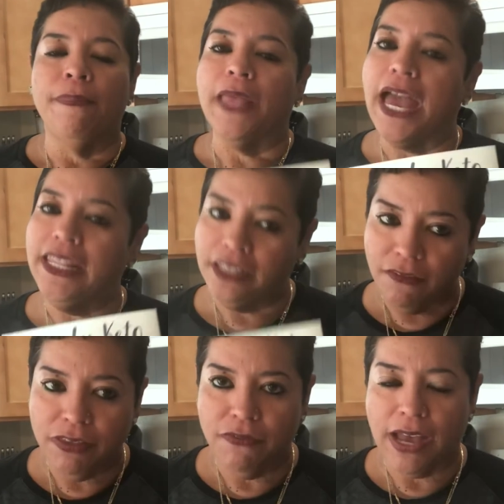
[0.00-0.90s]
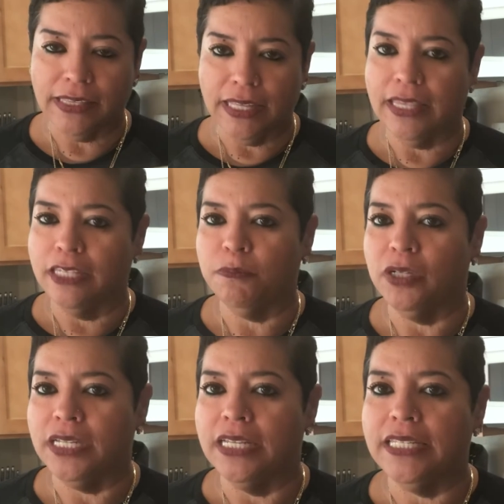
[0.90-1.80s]
I love the fact that this book
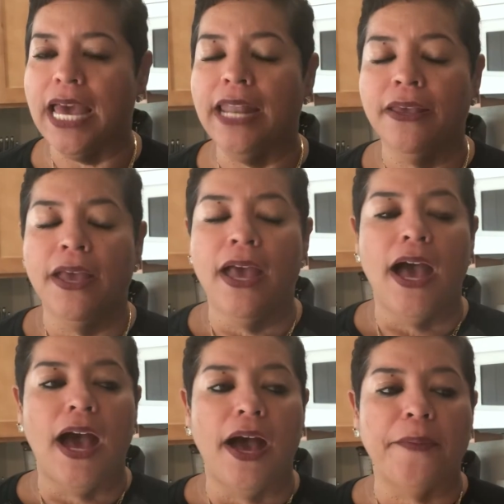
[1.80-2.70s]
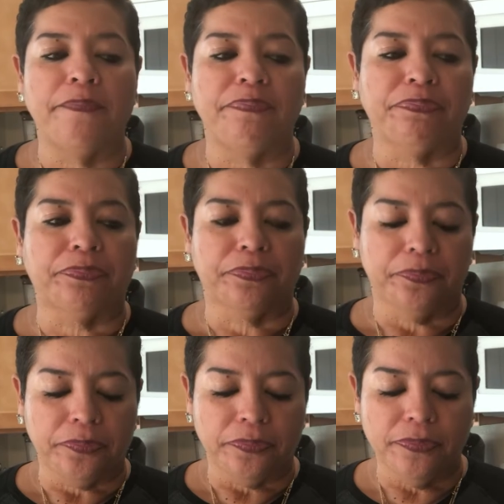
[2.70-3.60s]
does that. And
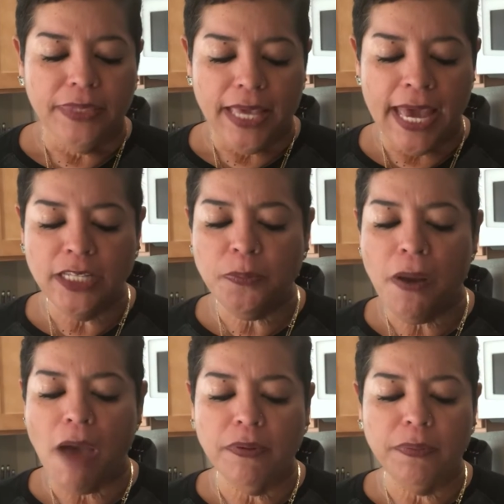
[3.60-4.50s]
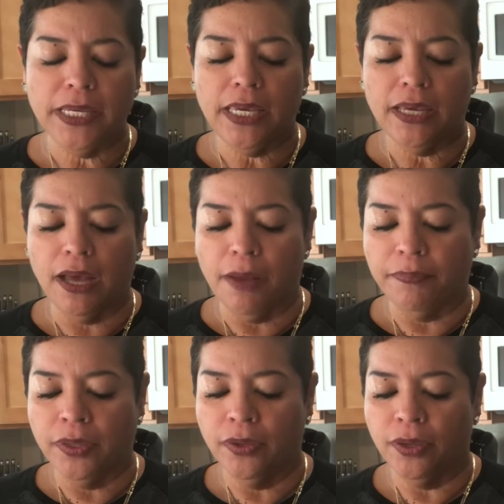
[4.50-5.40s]
it's probably,
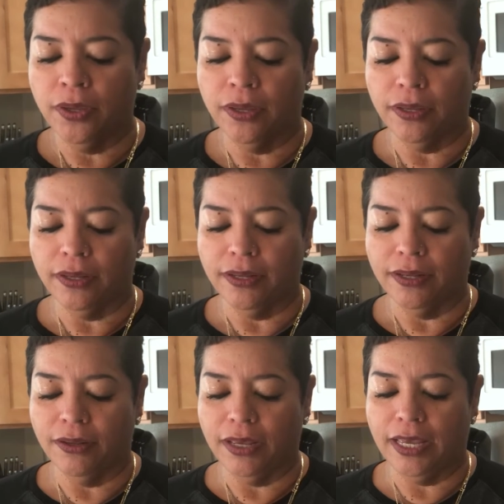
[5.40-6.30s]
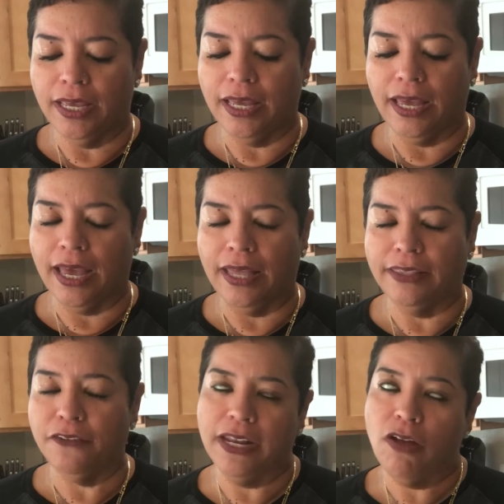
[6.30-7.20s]

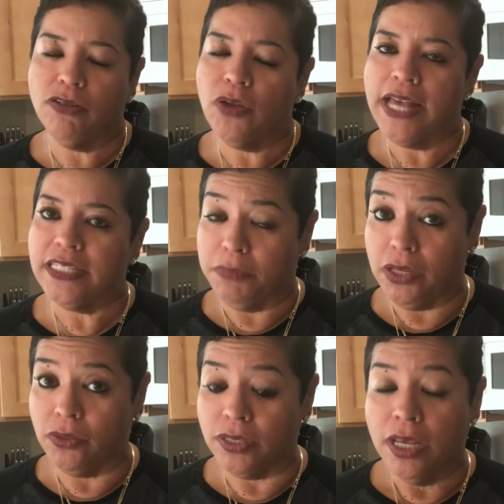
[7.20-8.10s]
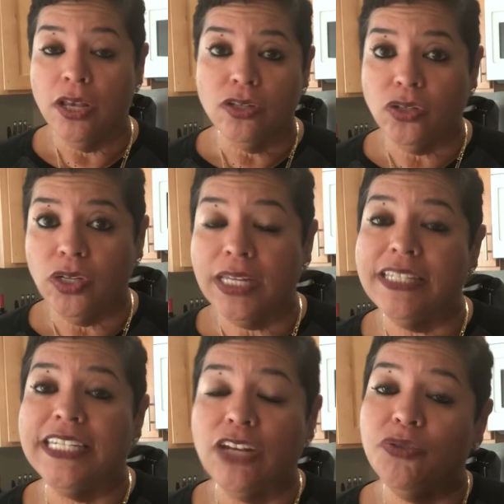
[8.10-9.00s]
it also has the meals. So you can
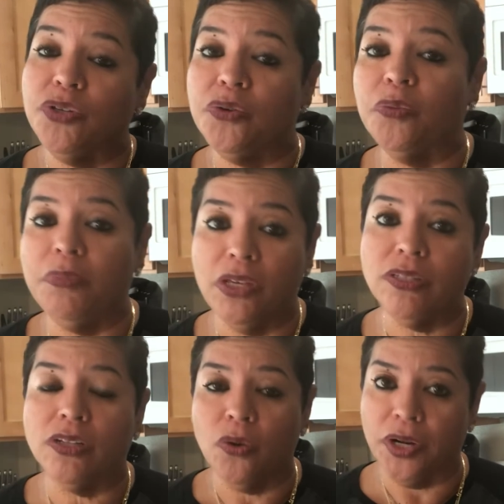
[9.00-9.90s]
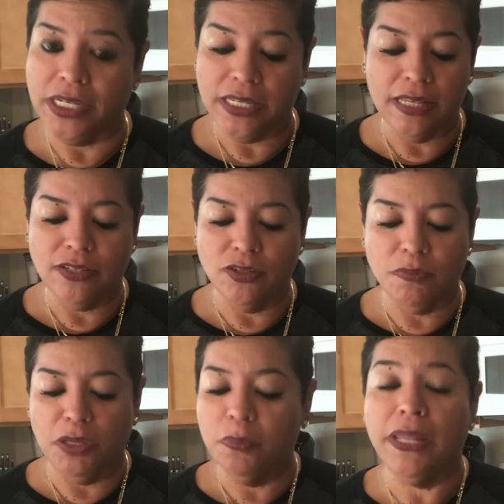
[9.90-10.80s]
schedule your own meals according to this. There's
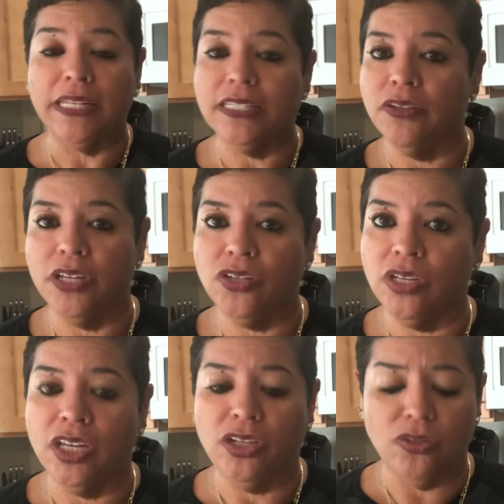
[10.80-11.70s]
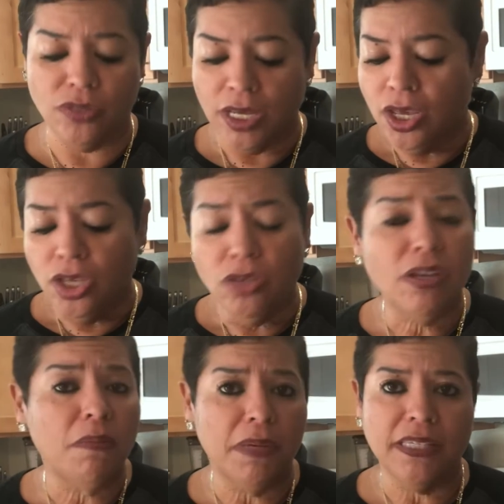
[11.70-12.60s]
meal plans here that you can use. You
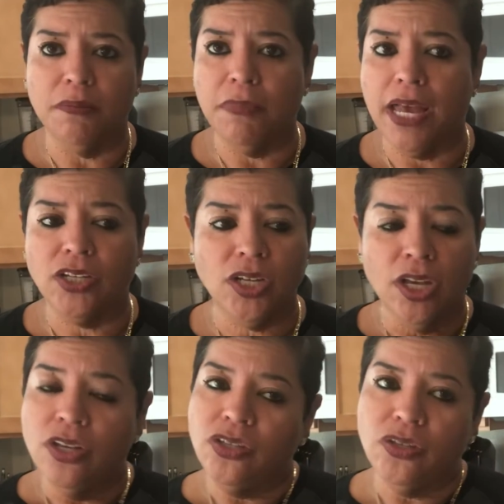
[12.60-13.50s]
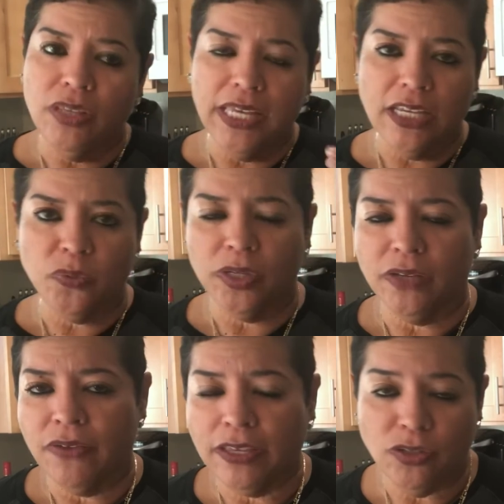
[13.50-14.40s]
can mix and match. So the guesswork
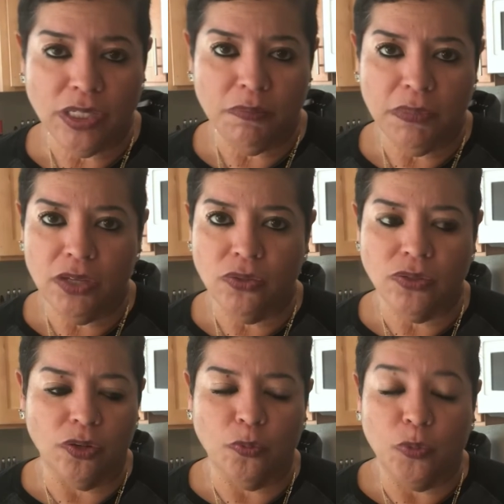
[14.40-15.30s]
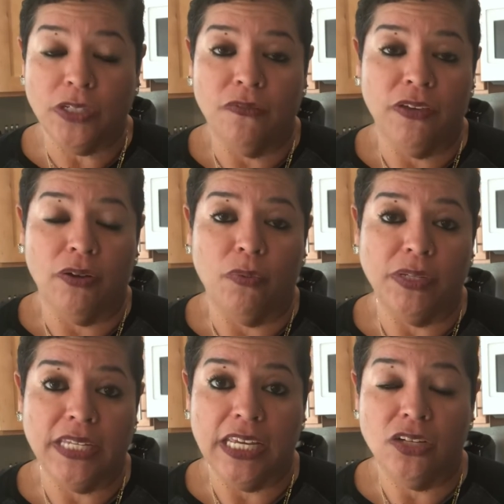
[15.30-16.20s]
of using meals or what to figure out what
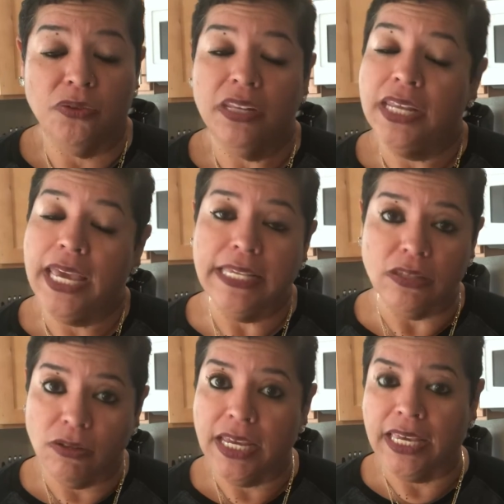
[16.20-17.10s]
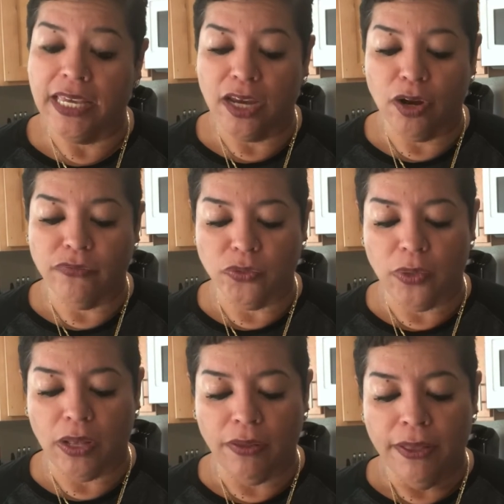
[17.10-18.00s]
to eat during the day is all taken care of as
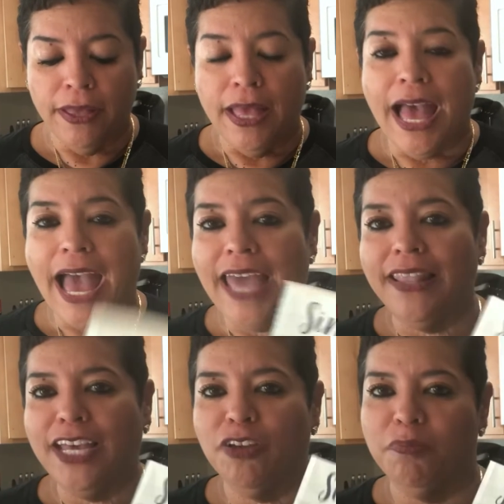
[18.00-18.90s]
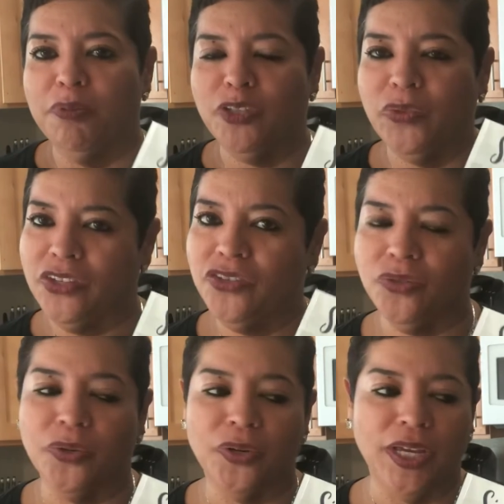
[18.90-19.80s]
well. I like cookbooks with a
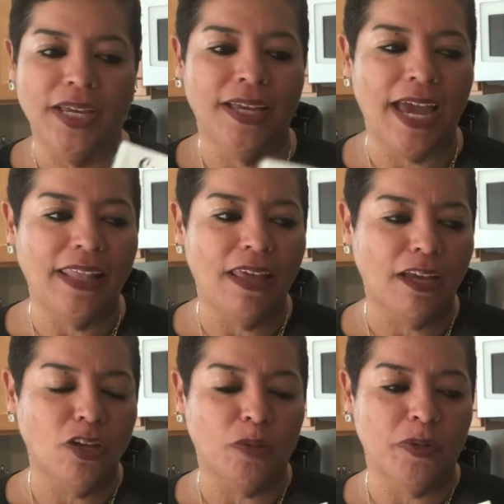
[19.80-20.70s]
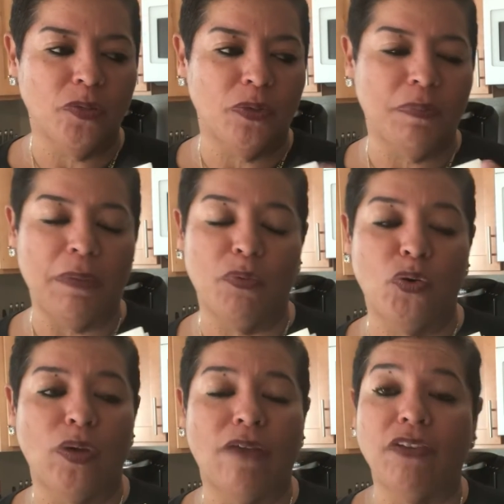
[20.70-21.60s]
story. I like cookbooks with people
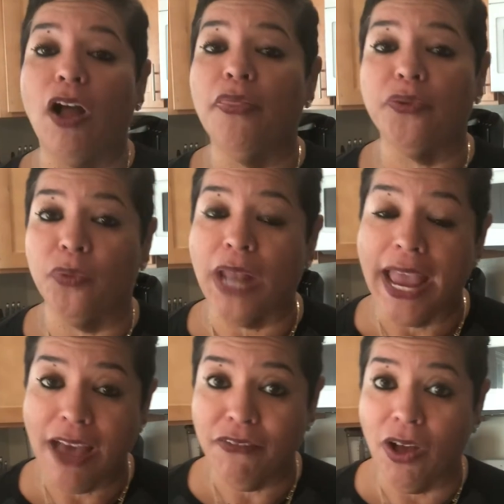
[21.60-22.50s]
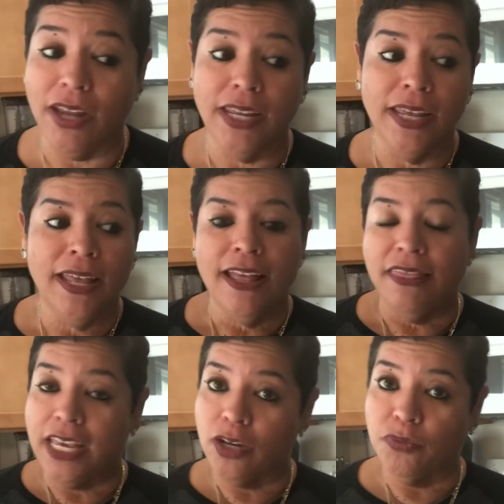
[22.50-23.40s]
who have gone through what I have gone.
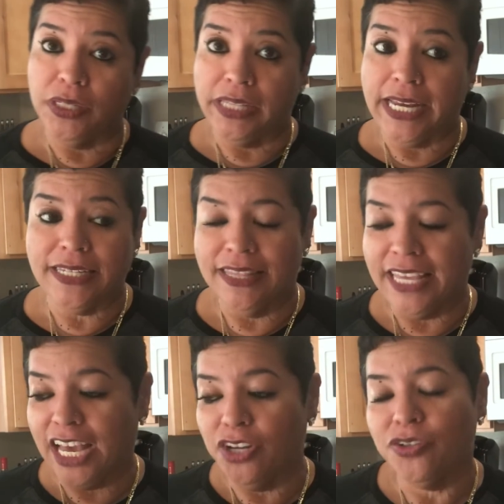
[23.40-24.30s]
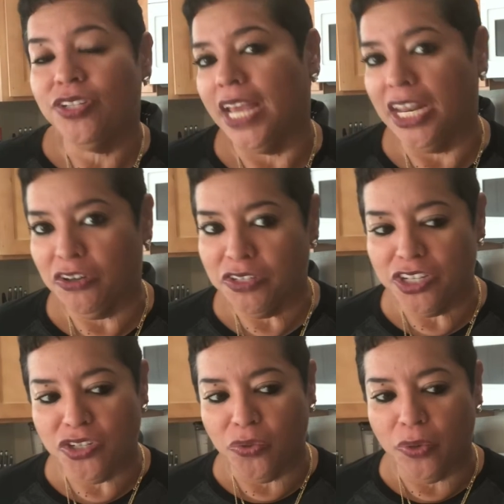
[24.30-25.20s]
They can relate. They understand our
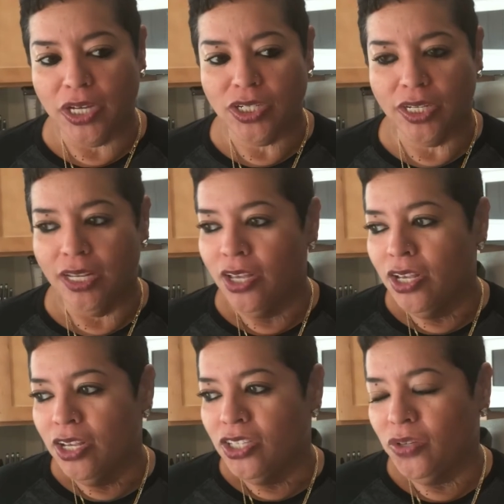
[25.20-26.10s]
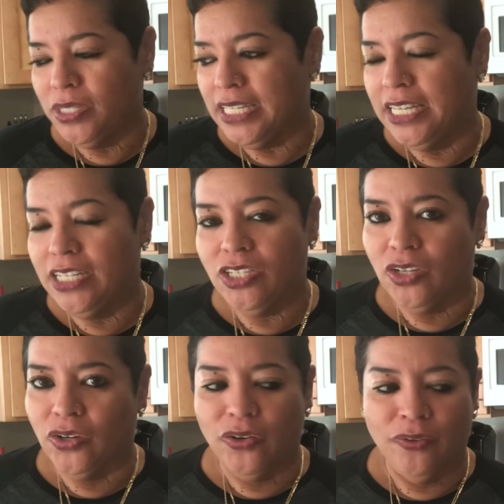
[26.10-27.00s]
situation. So it's
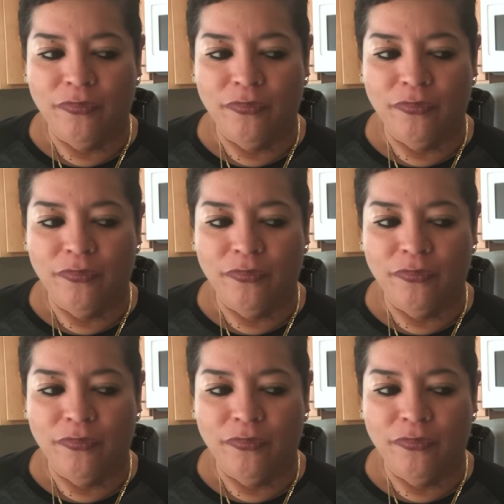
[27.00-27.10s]
easier.